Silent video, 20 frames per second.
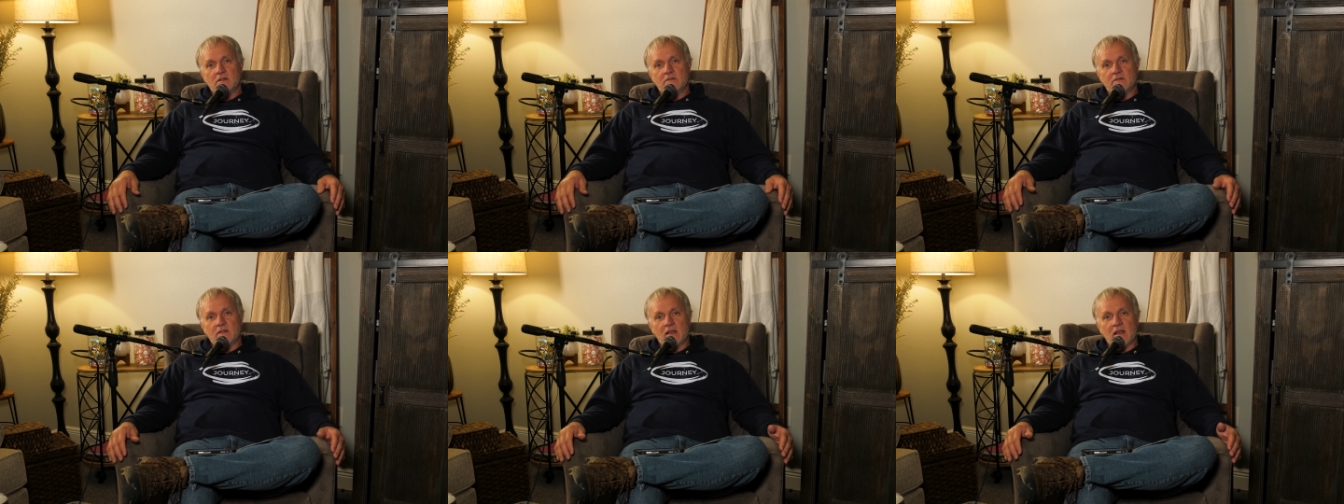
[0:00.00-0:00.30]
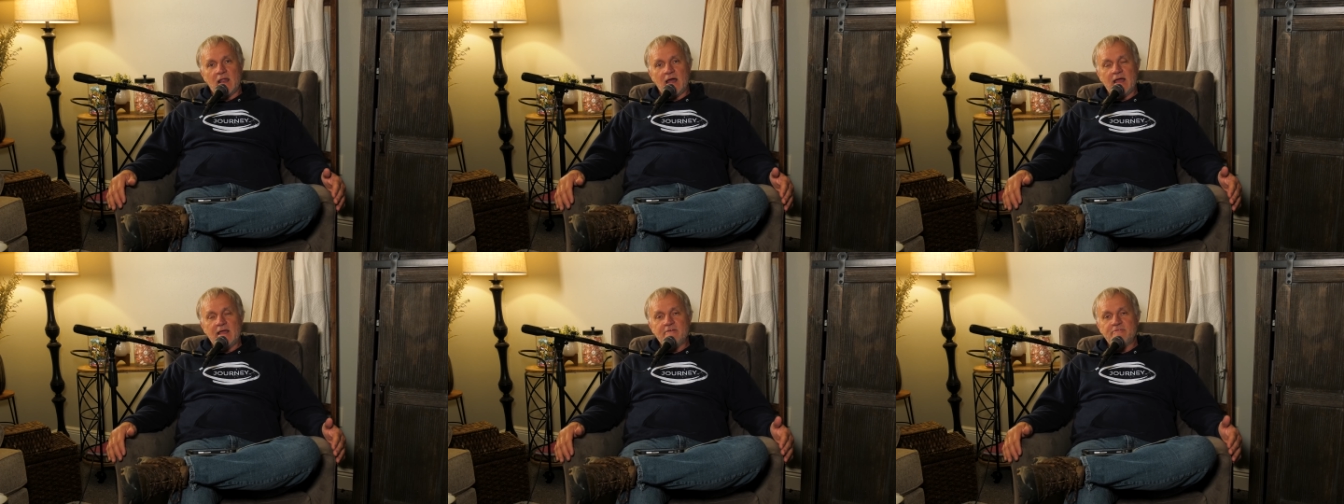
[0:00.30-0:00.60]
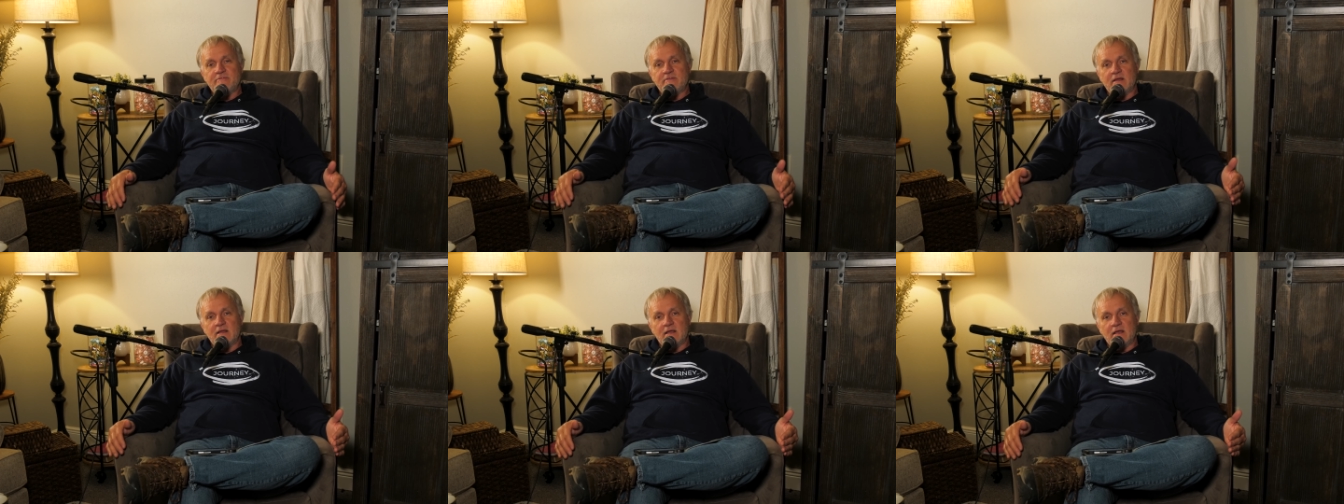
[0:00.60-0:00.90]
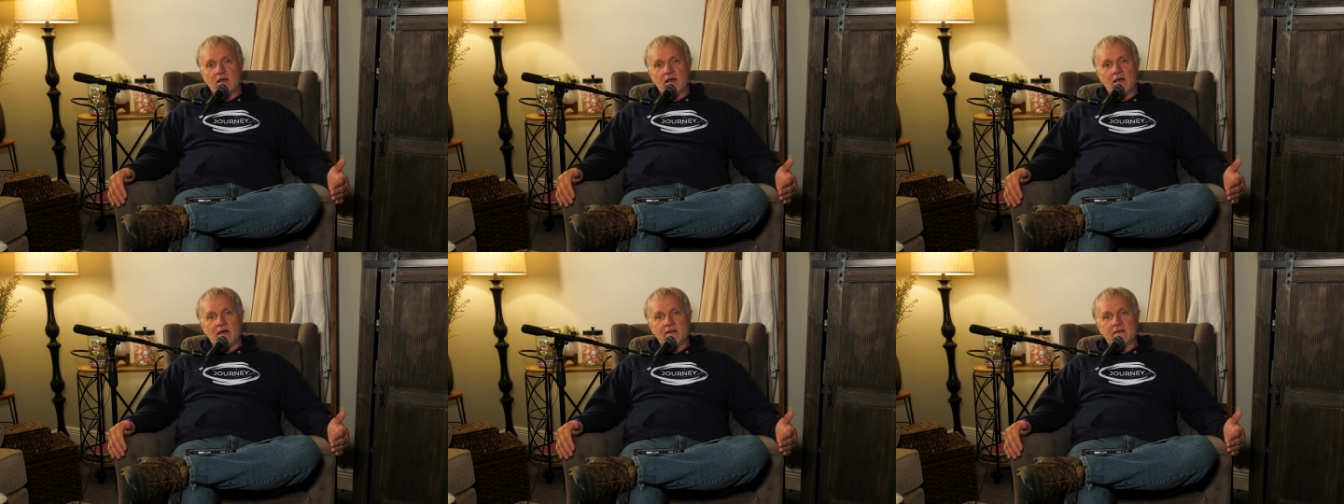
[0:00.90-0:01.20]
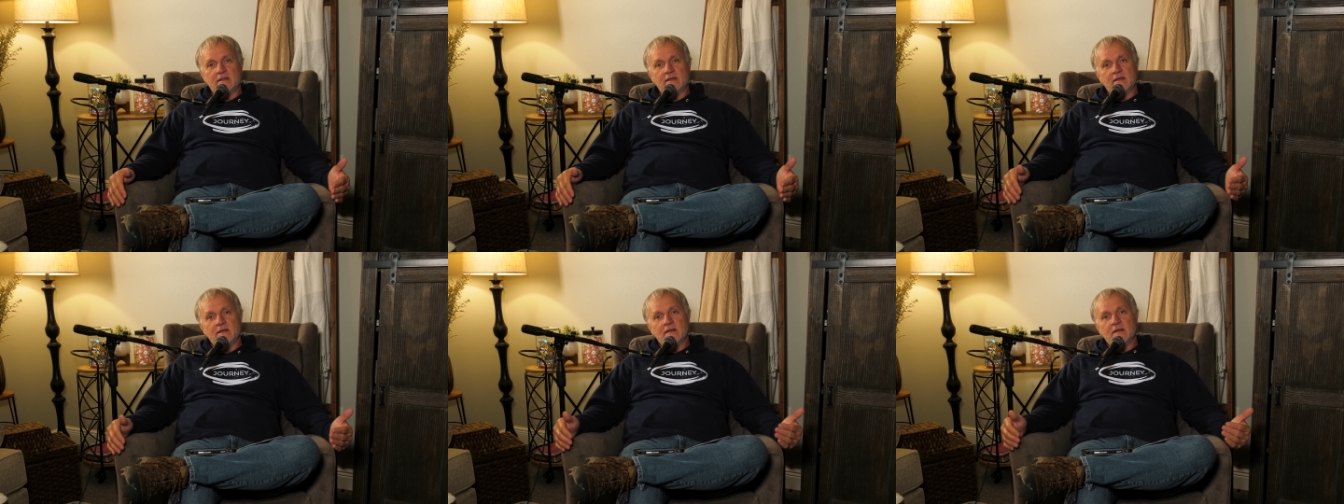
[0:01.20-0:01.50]
the life that
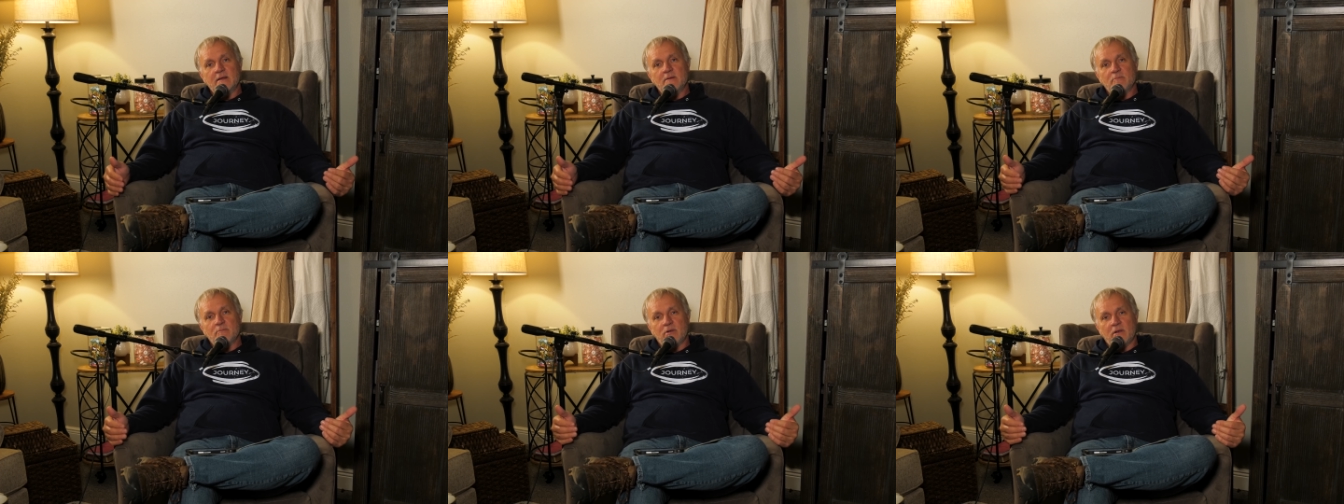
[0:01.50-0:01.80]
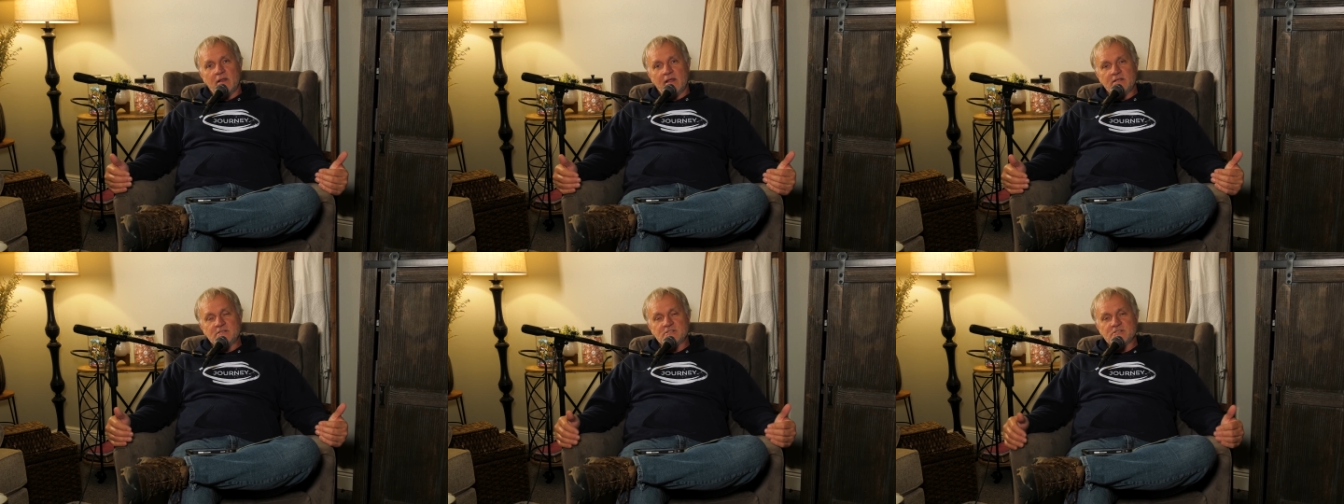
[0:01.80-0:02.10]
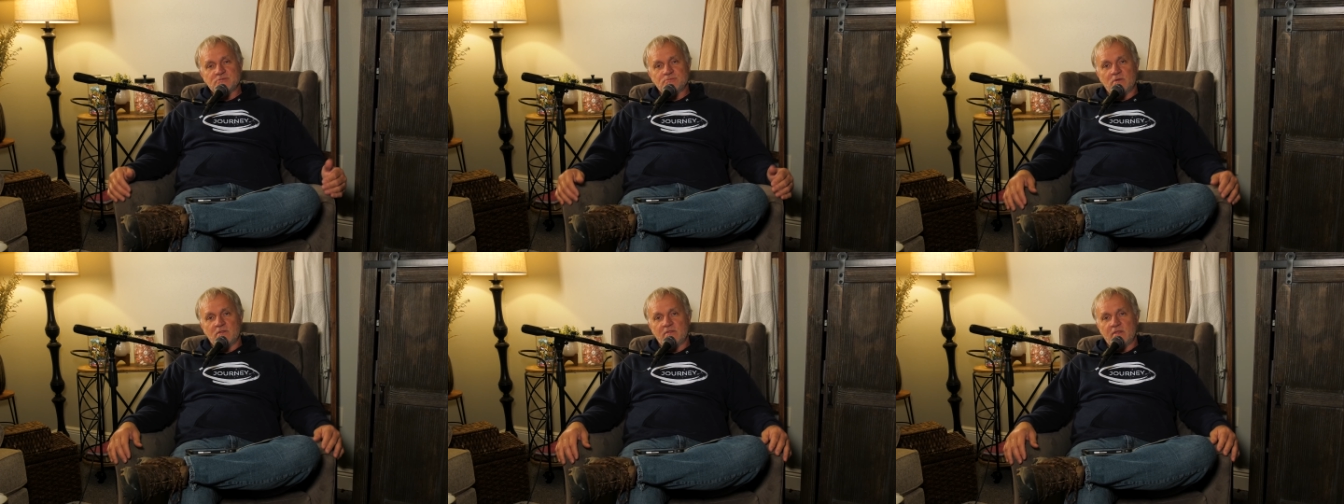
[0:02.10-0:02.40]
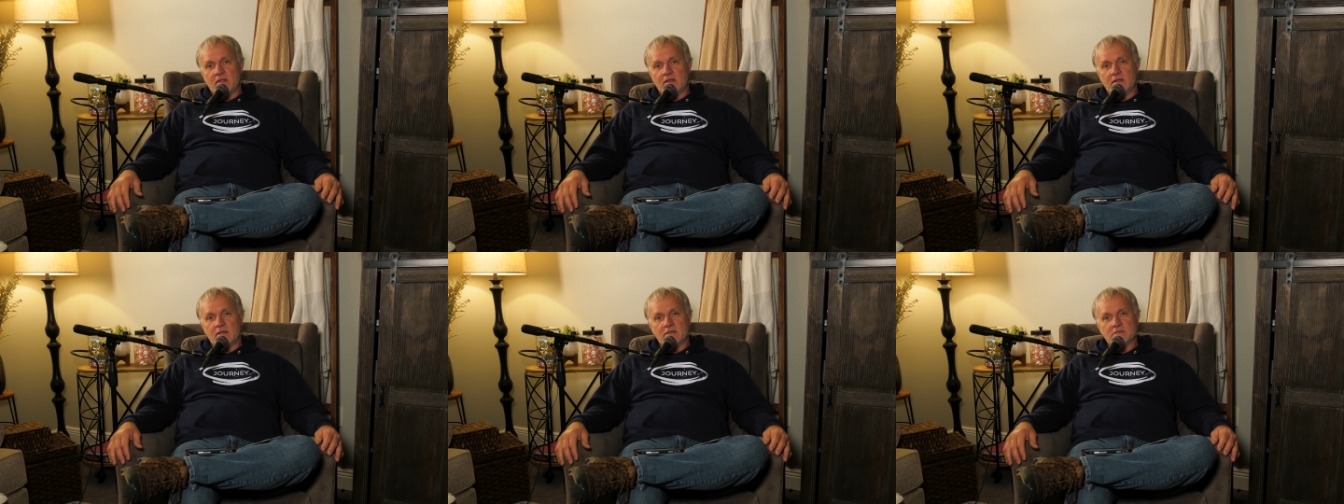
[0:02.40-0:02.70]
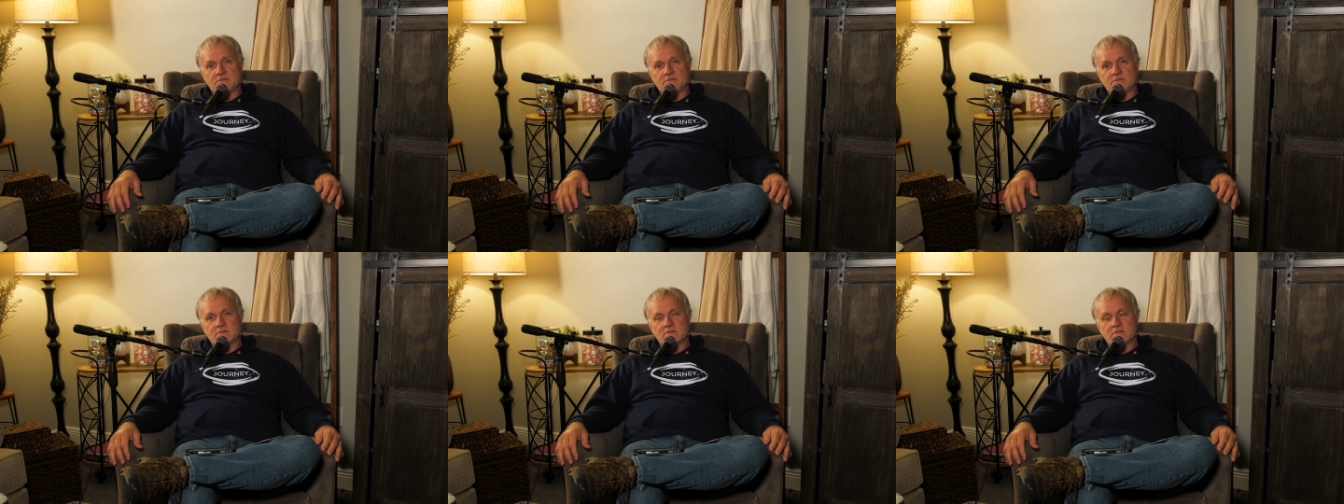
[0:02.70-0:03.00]
God places within
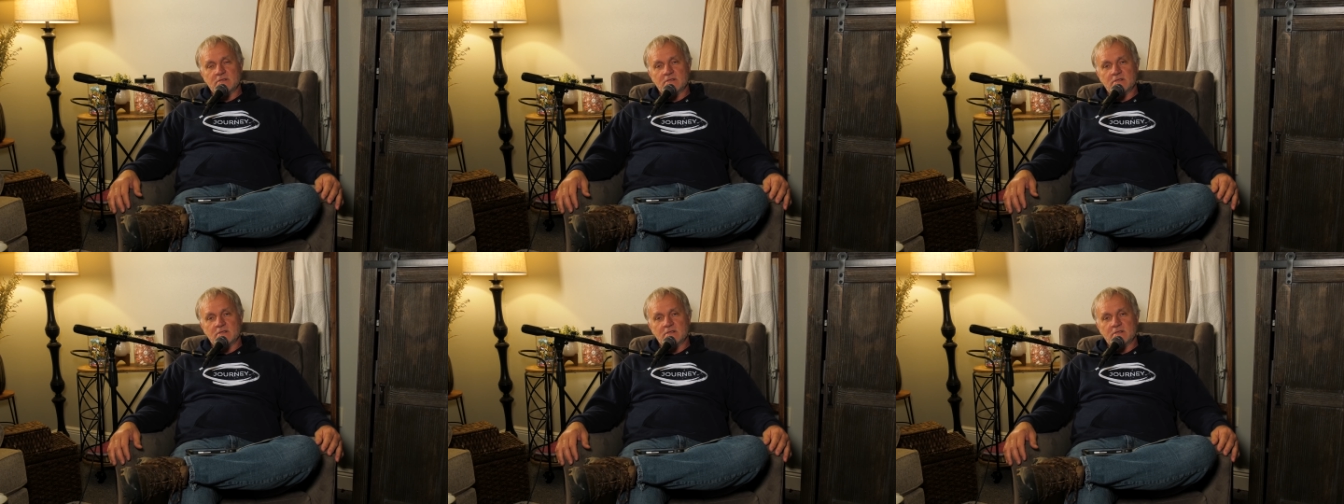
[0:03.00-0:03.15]
us